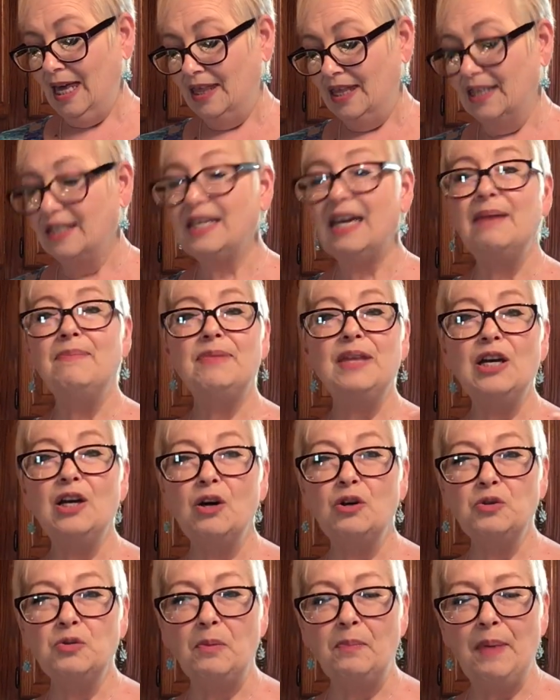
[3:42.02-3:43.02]
The same thing
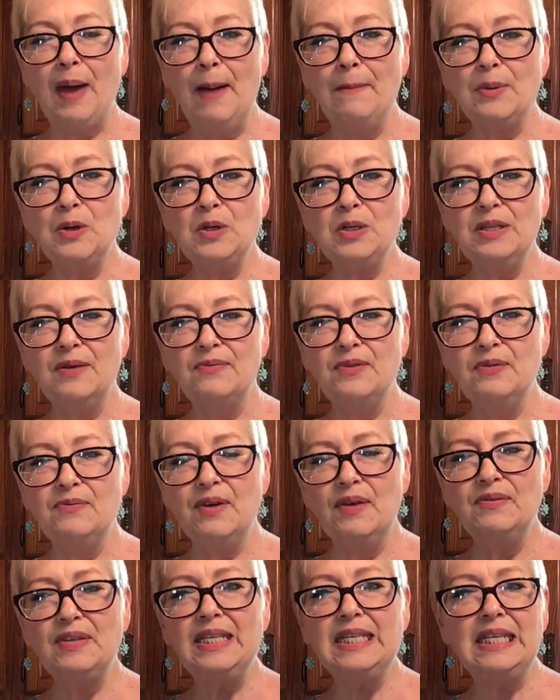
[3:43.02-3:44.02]
goes with peppers. If you've
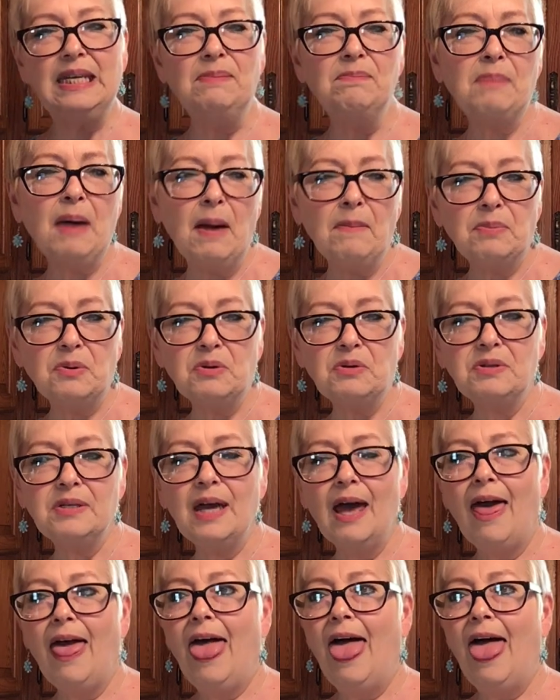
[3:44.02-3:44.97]
ever seen peppers